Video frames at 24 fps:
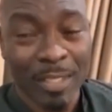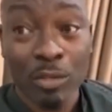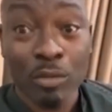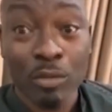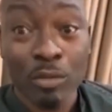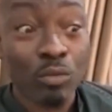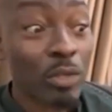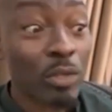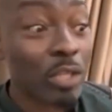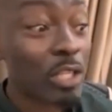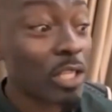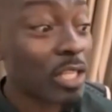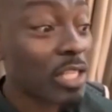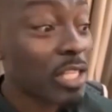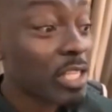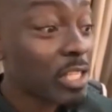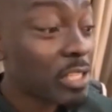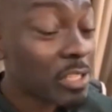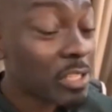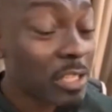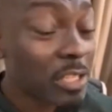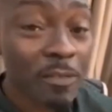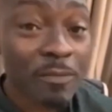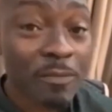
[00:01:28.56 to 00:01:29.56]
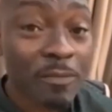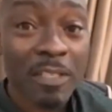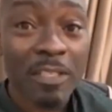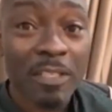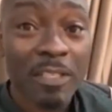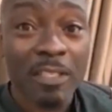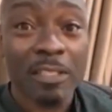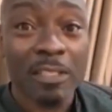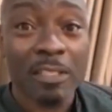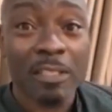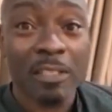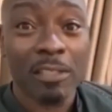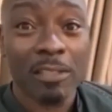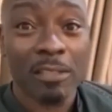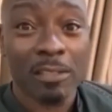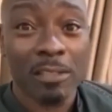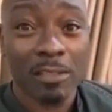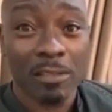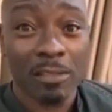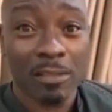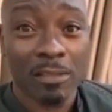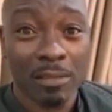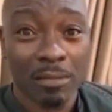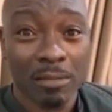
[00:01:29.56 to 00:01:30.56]
Religious
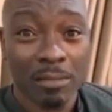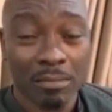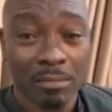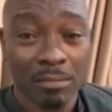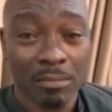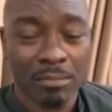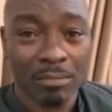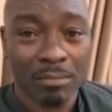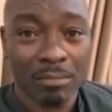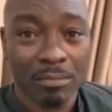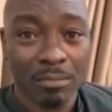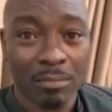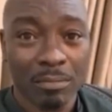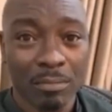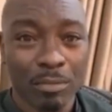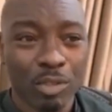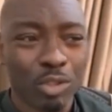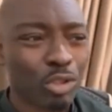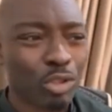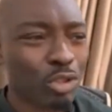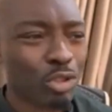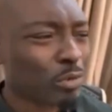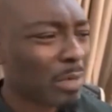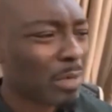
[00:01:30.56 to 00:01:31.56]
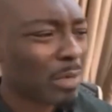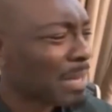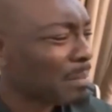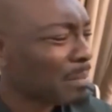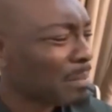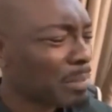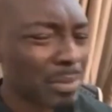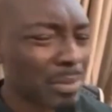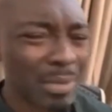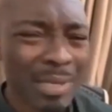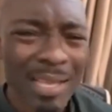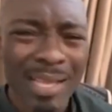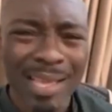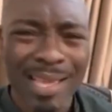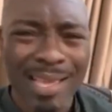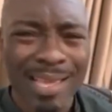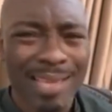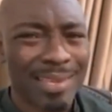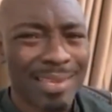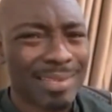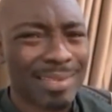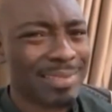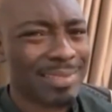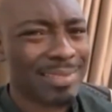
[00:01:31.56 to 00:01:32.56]
fanaticism tribal
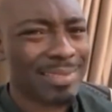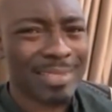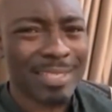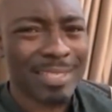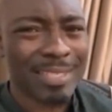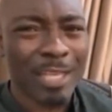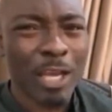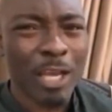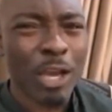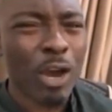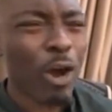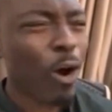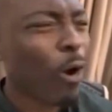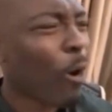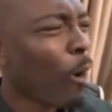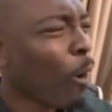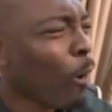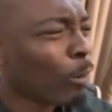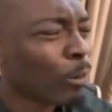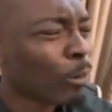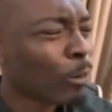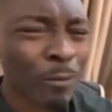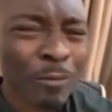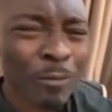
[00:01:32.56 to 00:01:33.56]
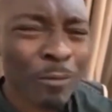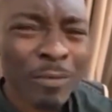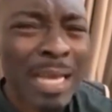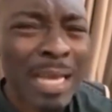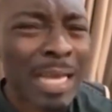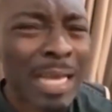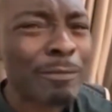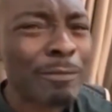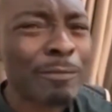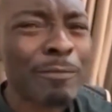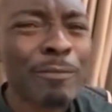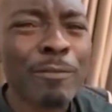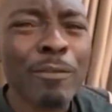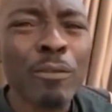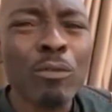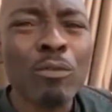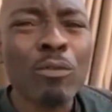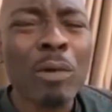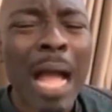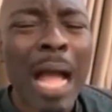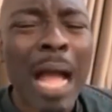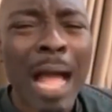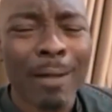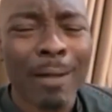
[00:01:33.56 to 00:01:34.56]
hate, all of that
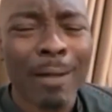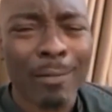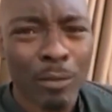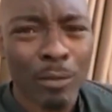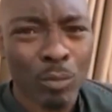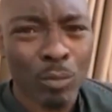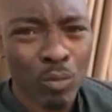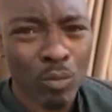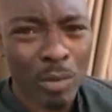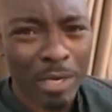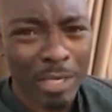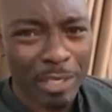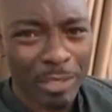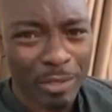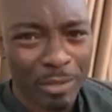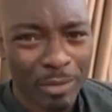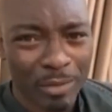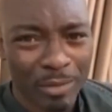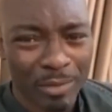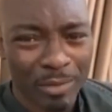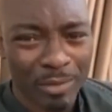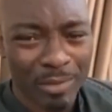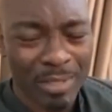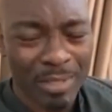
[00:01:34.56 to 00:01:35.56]
flew out the window.